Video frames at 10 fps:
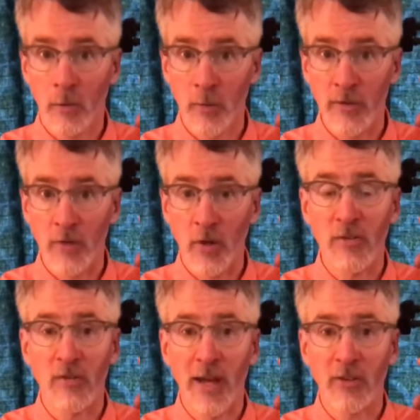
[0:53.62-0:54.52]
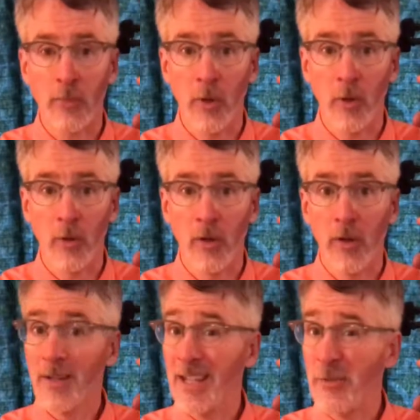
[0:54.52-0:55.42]
with a very fast bow.
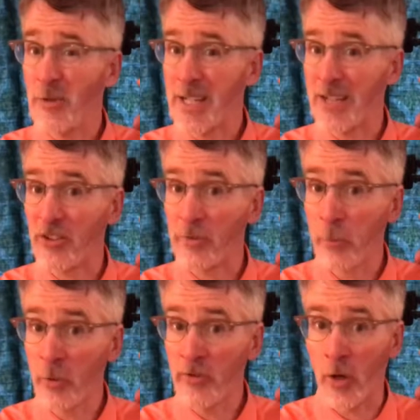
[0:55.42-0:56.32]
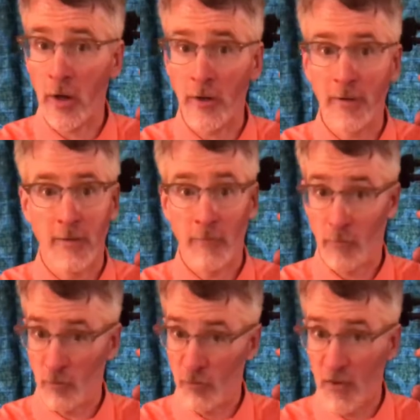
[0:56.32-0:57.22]
If you take a sports car,
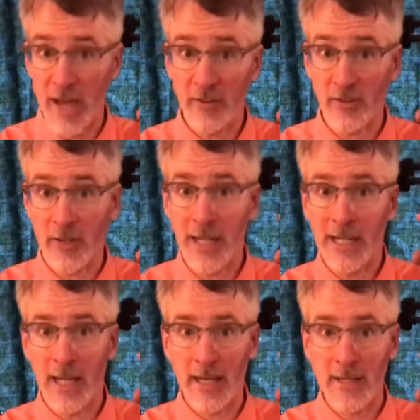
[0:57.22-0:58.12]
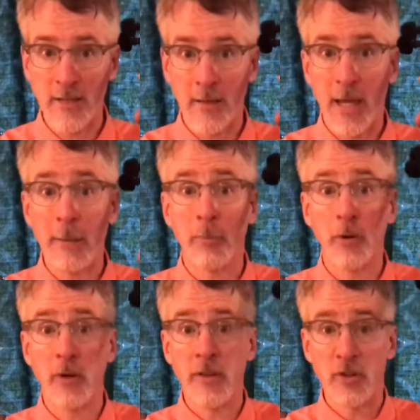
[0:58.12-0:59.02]
fast and light, and
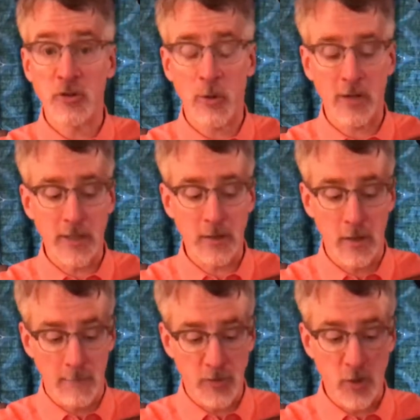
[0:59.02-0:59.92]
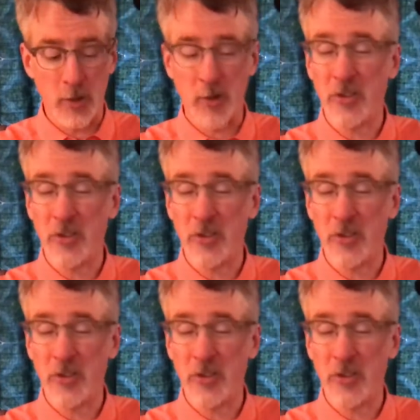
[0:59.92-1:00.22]
put it in the truck lane, you get our